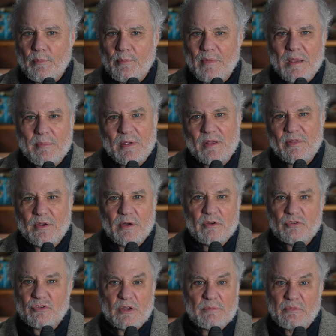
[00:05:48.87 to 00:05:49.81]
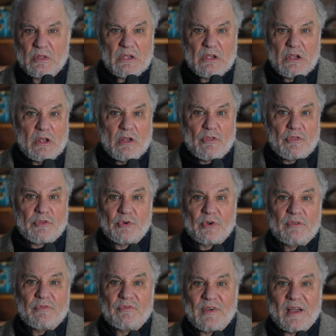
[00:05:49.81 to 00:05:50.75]
Maybe there's a
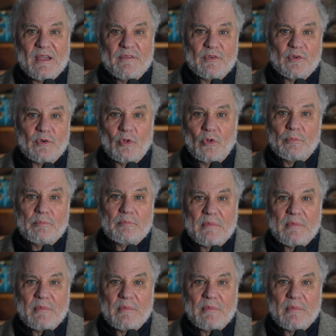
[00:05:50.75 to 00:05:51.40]
35-year-old